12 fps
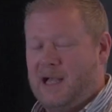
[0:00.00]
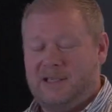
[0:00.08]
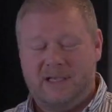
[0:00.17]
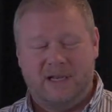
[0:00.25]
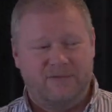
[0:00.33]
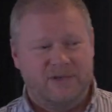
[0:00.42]

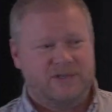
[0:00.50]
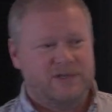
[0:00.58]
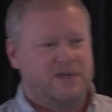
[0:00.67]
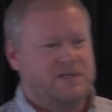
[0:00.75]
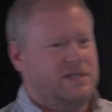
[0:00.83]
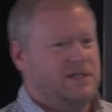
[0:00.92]
actually live in
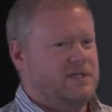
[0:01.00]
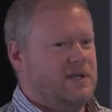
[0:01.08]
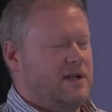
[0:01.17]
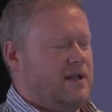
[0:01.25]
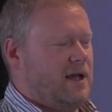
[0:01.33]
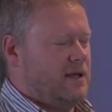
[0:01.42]
Jersey in the
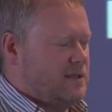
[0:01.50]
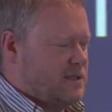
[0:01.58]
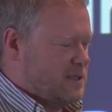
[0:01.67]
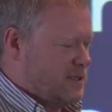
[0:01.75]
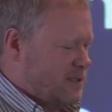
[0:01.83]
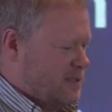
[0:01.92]
Channel
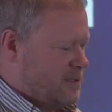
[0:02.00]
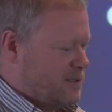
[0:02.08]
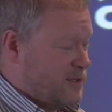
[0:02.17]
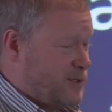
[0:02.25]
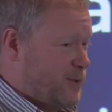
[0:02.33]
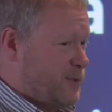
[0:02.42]
Islands, so
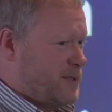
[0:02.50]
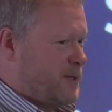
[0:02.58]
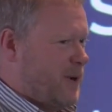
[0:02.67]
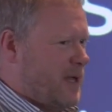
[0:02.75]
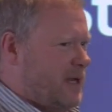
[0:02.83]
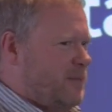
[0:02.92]
the schools are
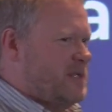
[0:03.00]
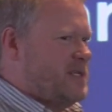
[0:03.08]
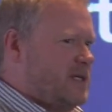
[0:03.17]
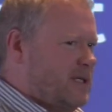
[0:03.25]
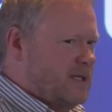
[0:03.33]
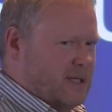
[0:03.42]
quite
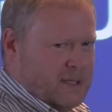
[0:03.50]
limited.